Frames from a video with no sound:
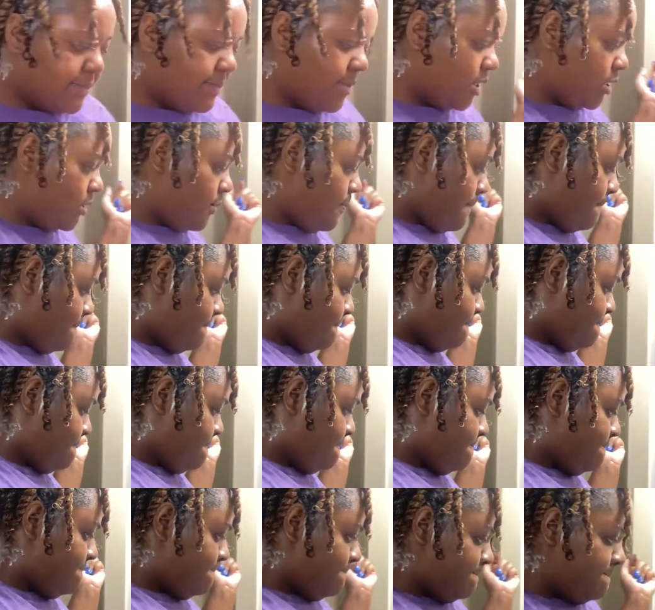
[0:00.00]
I made
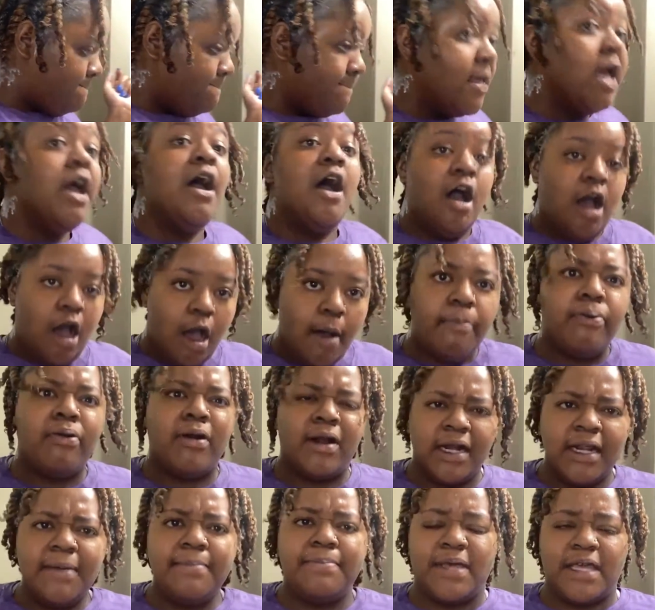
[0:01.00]
a
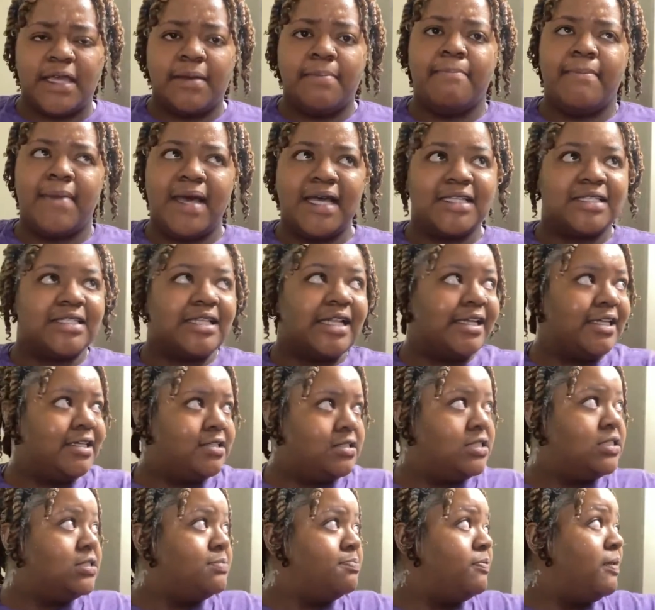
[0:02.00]
pretty big mess. Like, it
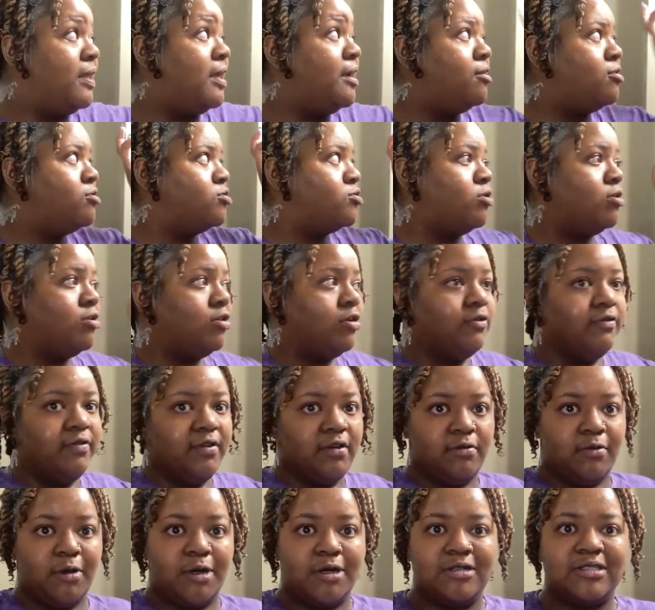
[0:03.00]
splatters all over
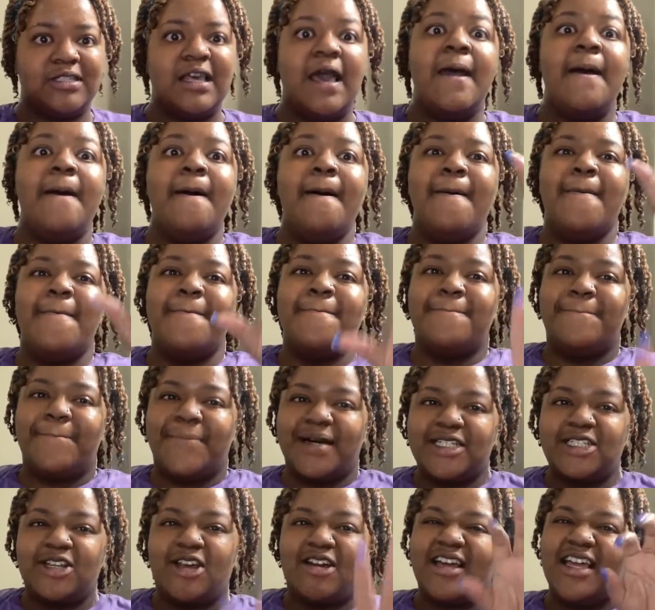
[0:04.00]
the walls,
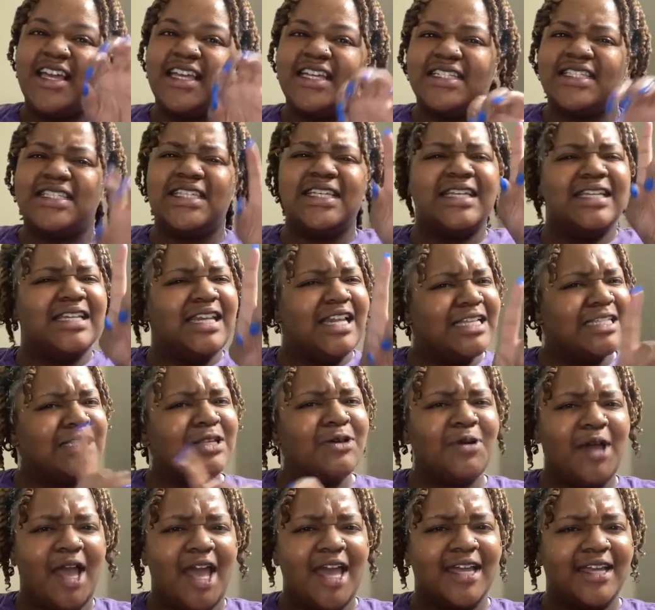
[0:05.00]
but y'all can't see, and that's
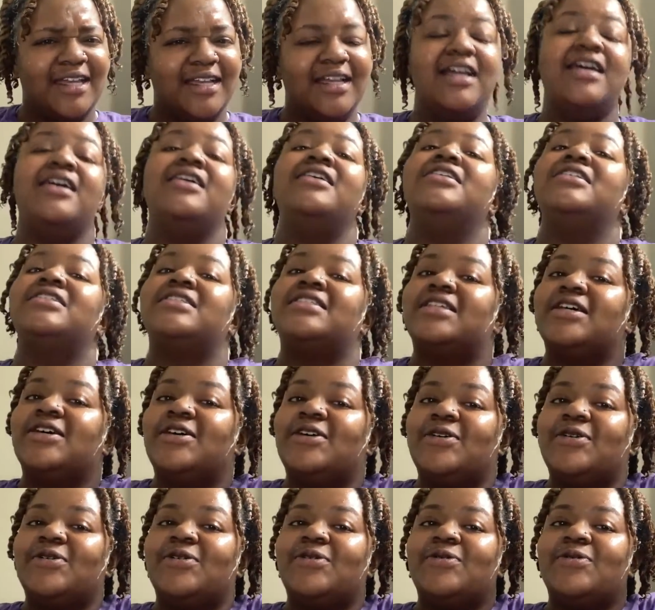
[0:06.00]
okay.
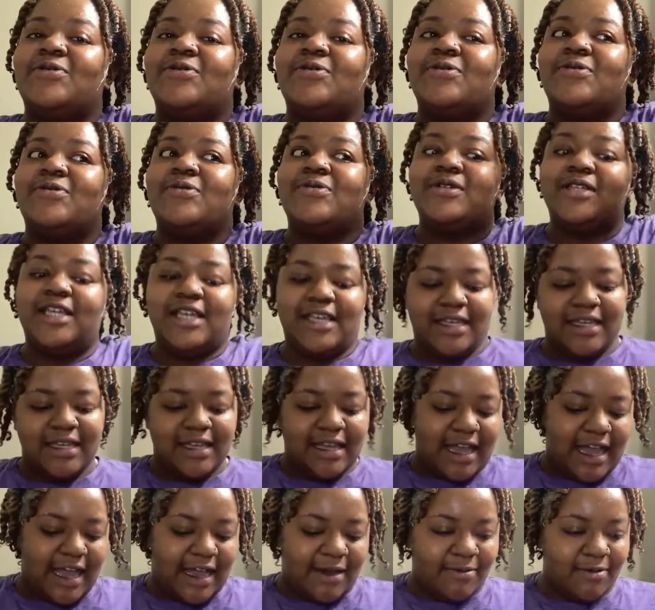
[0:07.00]
So yeah,
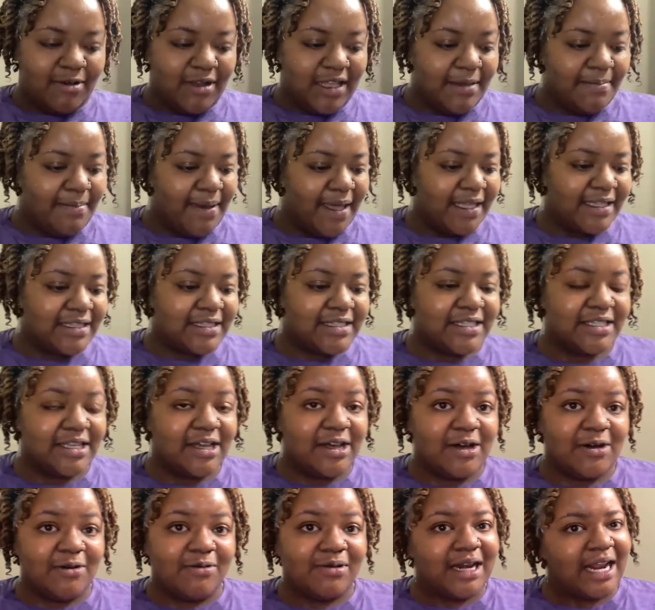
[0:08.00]
I will get back to
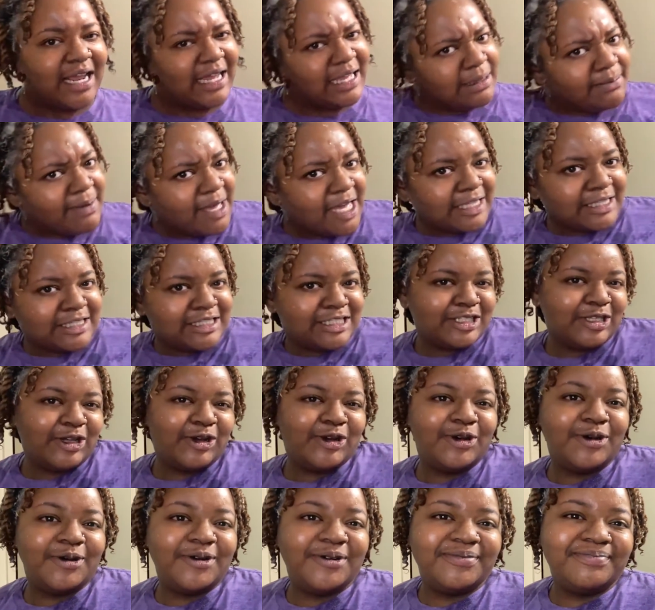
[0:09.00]
y'all when I get back to
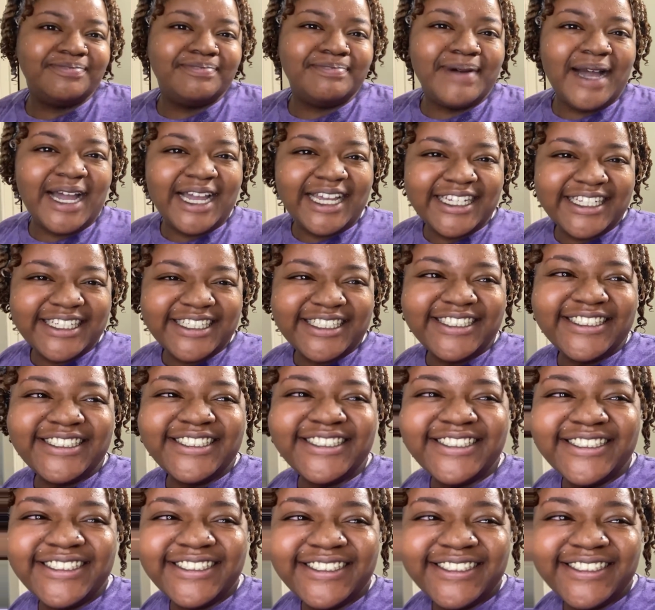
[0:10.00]
y'all. Bye.